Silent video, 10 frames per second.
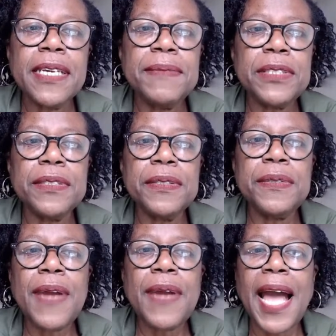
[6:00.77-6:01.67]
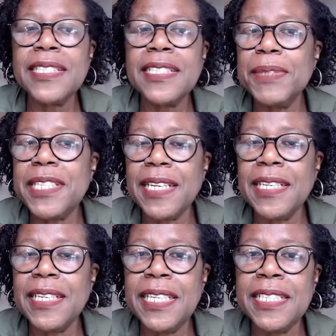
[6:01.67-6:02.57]
comes to actionable
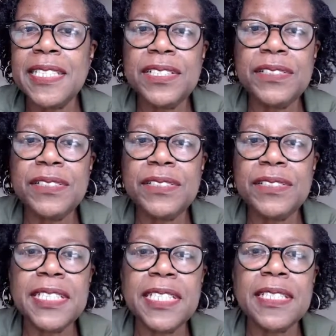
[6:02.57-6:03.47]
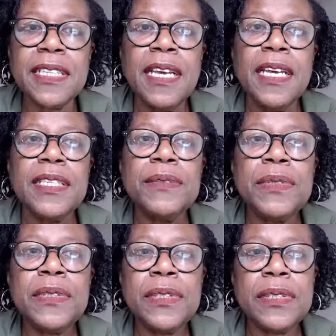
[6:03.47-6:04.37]
techniques and strategies,
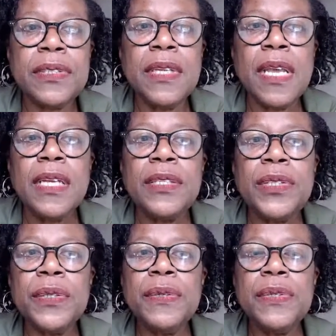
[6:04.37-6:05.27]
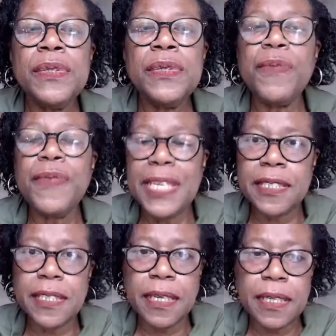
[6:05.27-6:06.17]
so do your
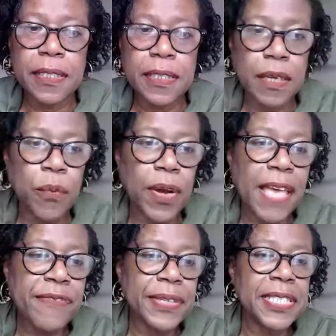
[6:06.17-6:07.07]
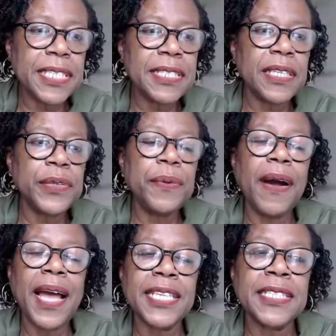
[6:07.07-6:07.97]
research, whatever it is that you
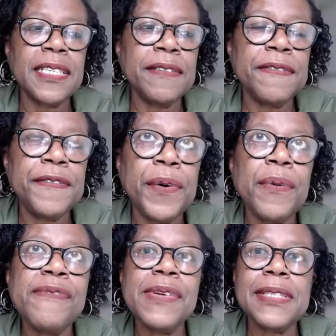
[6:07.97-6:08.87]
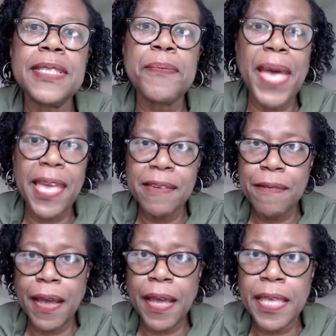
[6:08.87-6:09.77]
are asking for, whether it's the pay
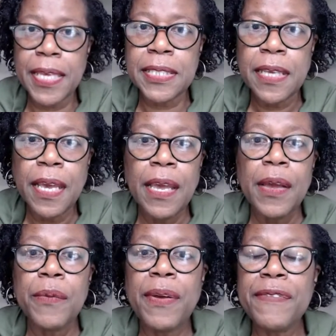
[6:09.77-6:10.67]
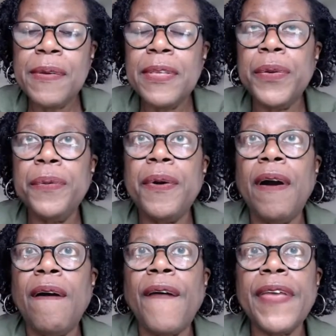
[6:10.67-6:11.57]
rise, whether you
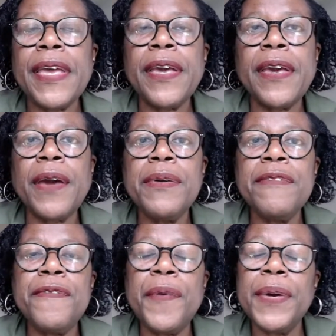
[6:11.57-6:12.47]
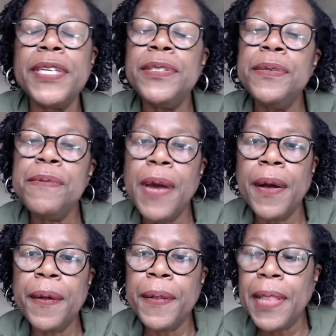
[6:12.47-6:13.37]
are going for a new
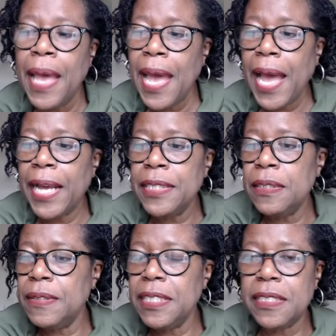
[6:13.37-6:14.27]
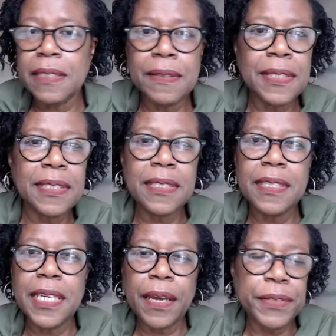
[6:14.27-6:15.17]
role and you need to
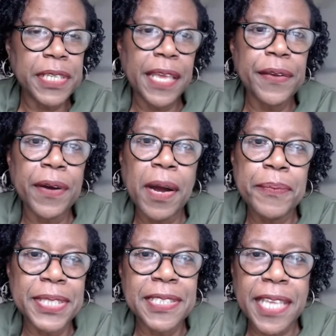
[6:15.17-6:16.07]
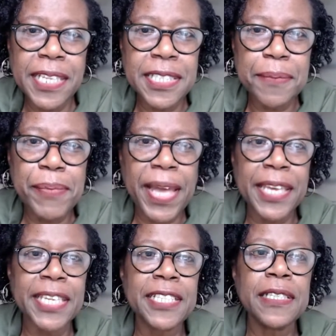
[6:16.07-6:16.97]
negotiate your compensation
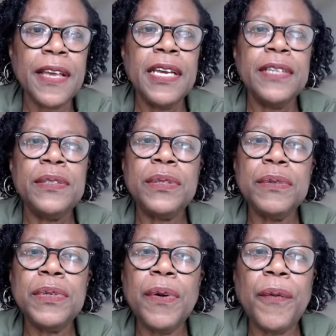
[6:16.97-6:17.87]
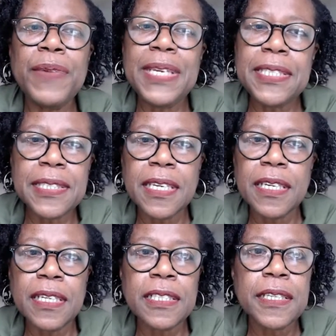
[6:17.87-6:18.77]
package, do your
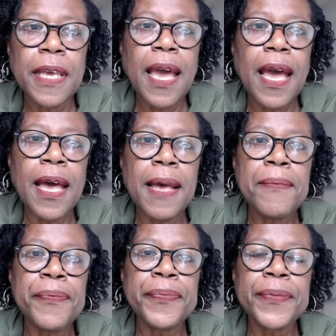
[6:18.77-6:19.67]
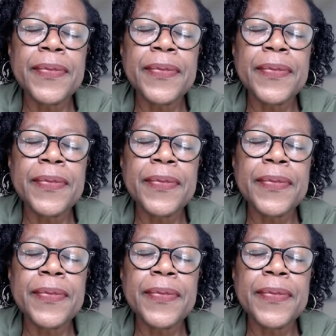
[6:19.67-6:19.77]
research and